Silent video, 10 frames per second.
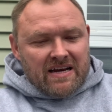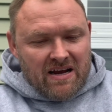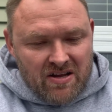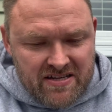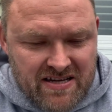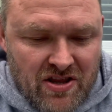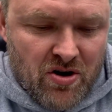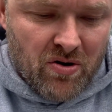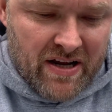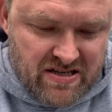Now listen,
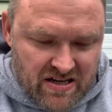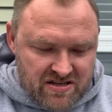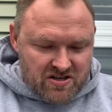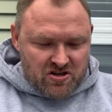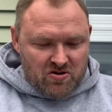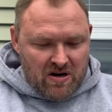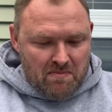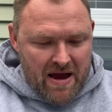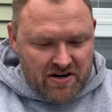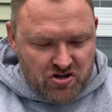though, let's listen to uh,
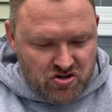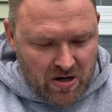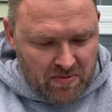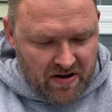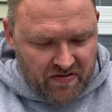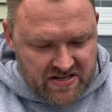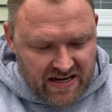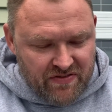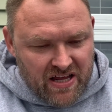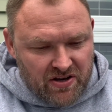manuscript
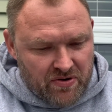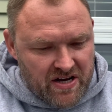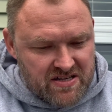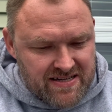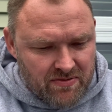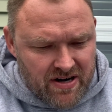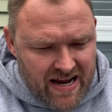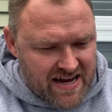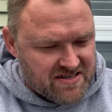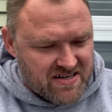73 and see what it
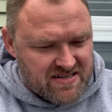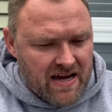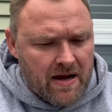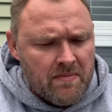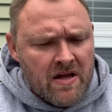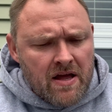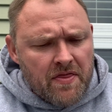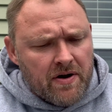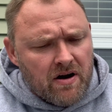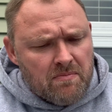has to say.
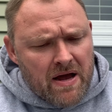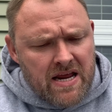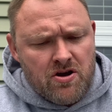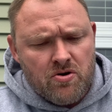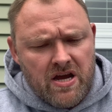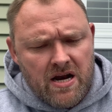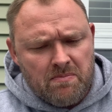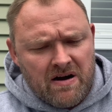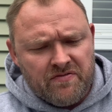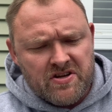There are many who get
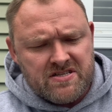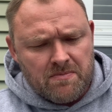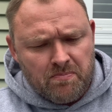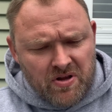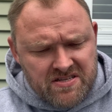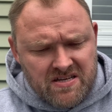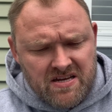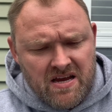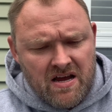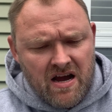above the
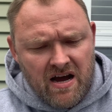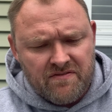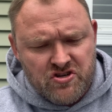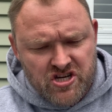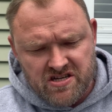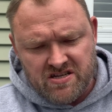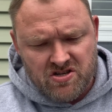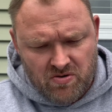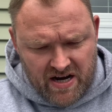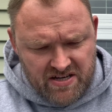simplicity of Jesus
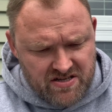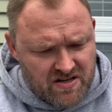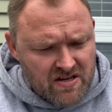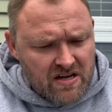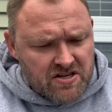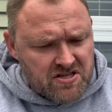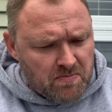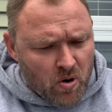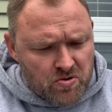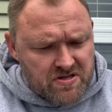Christ,
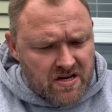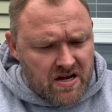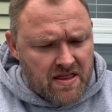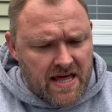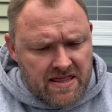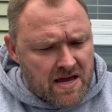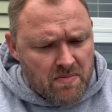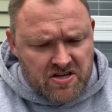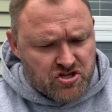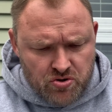supposing that they
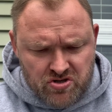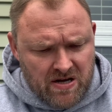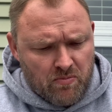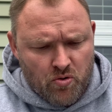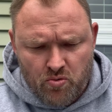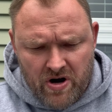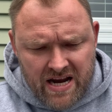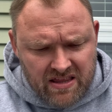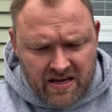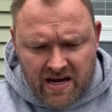must do some
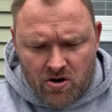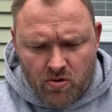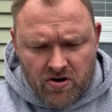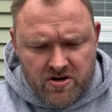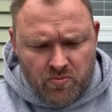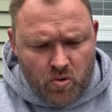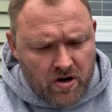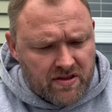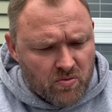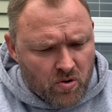great thing in order to
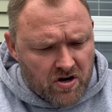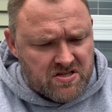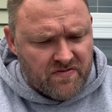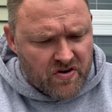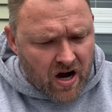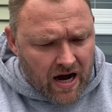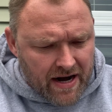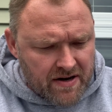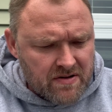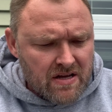work the works of God.